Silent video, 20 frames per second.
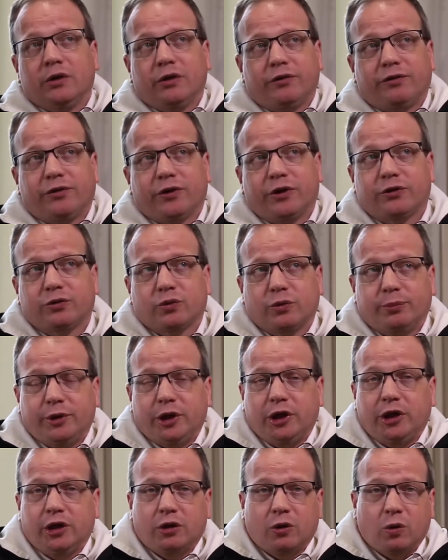The first would
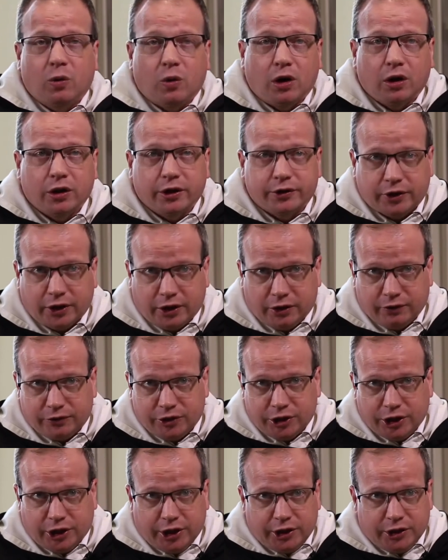be
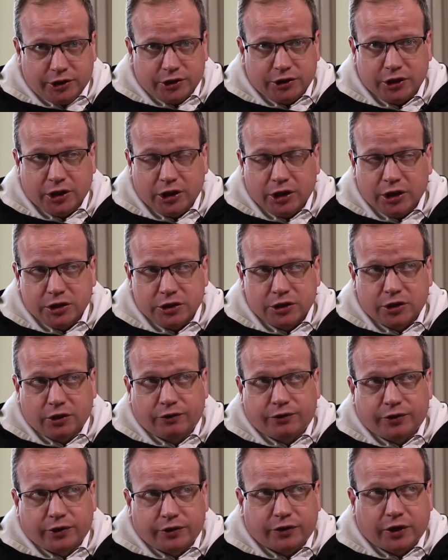qualitative change.
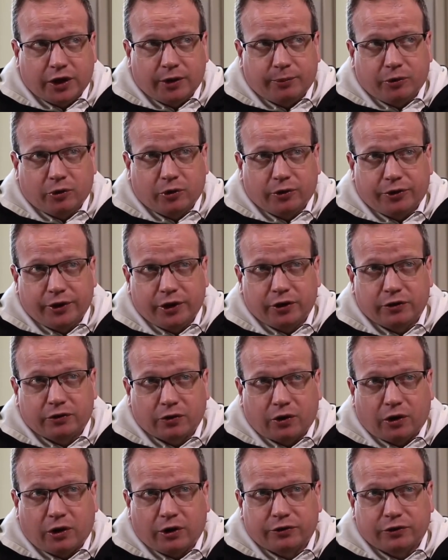So, for example,
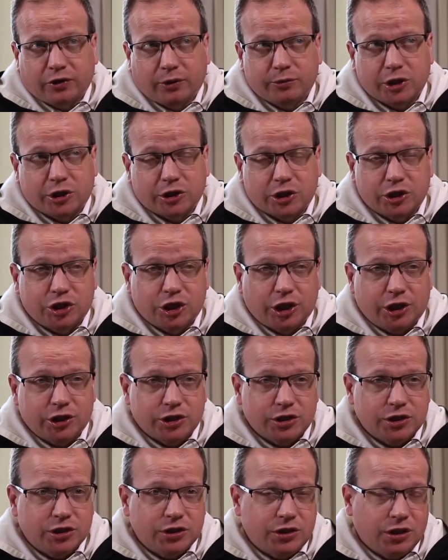things are subject to
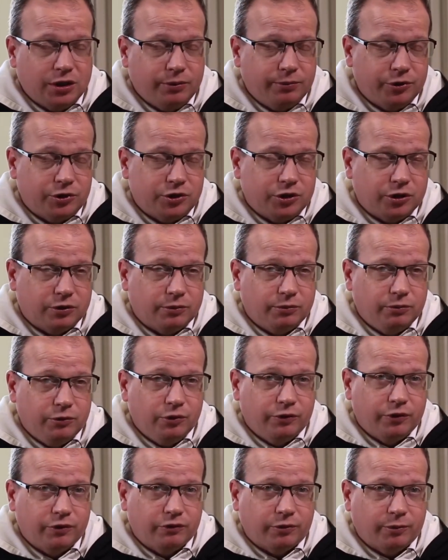changes in temperature,
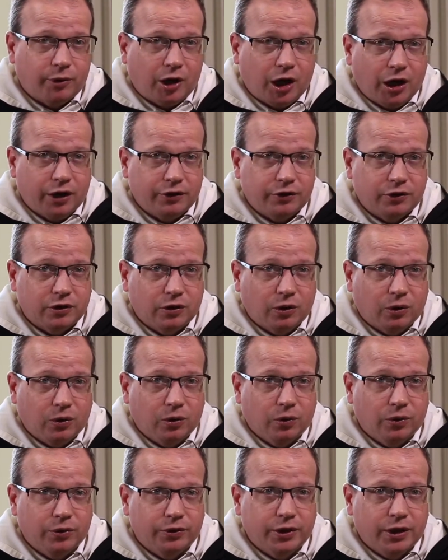moving from hot to
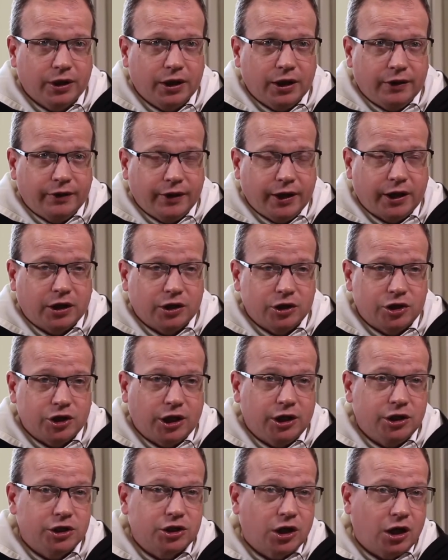cold. They can
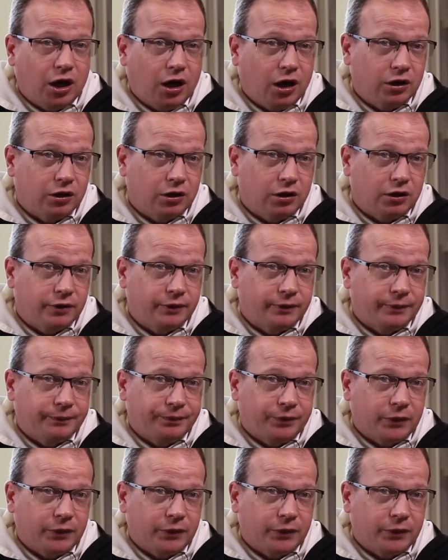change color.